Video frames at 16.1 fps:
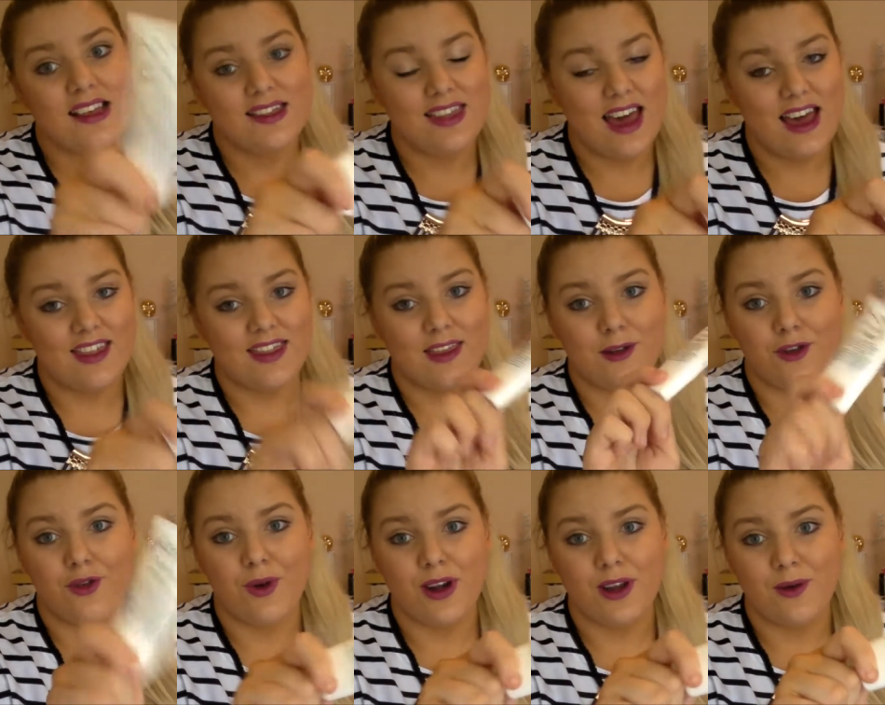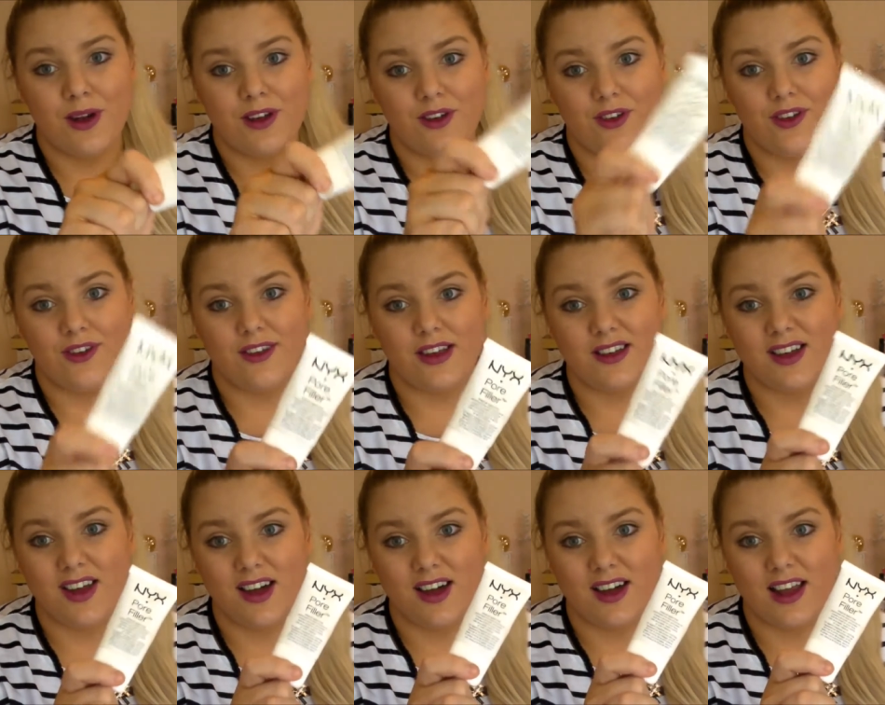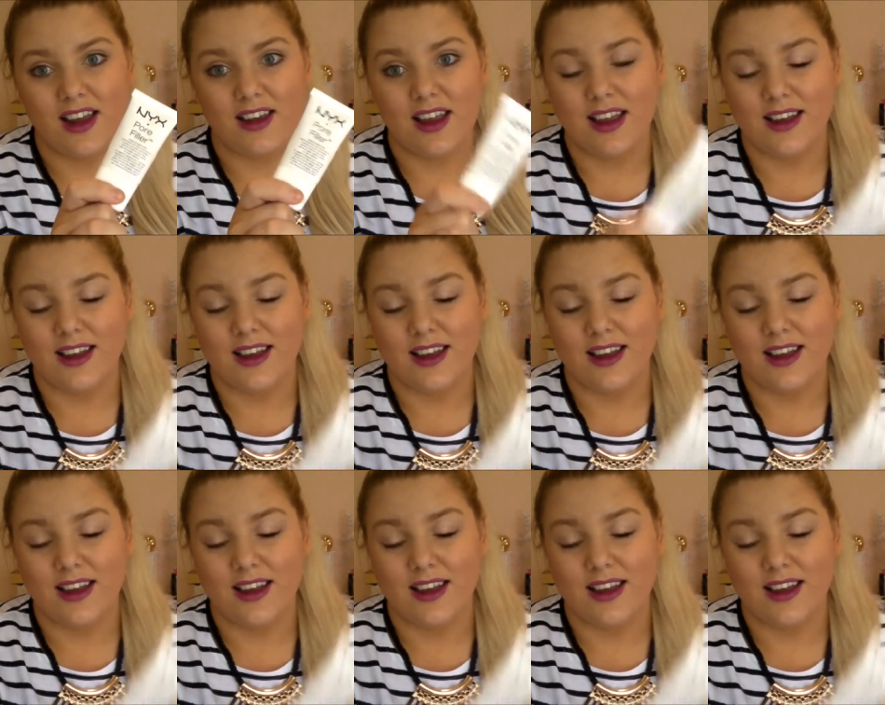that than $21 at Target,